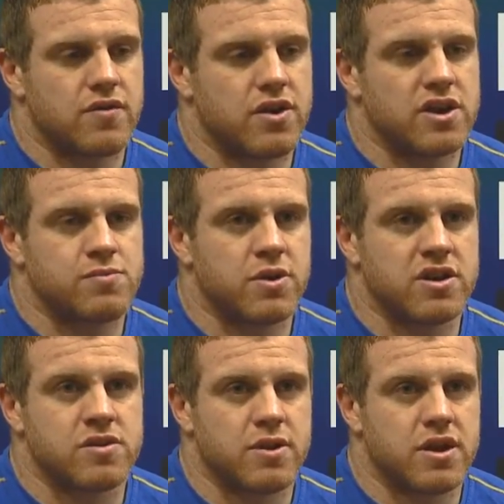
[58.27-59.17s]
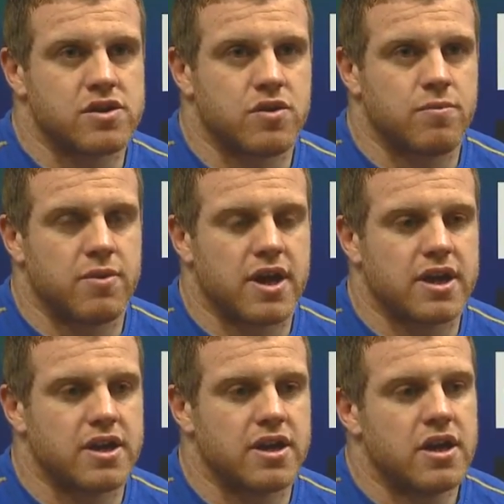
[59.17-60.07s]
very experienced players coming
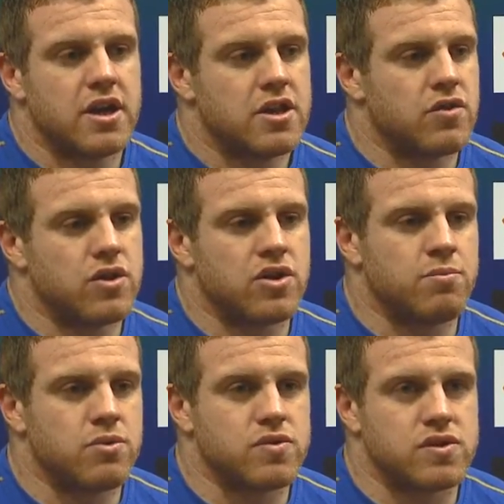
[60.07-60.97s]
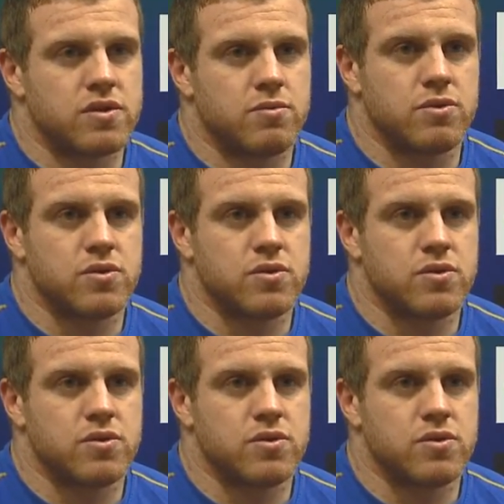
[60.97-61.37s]
back, and they're only going to boost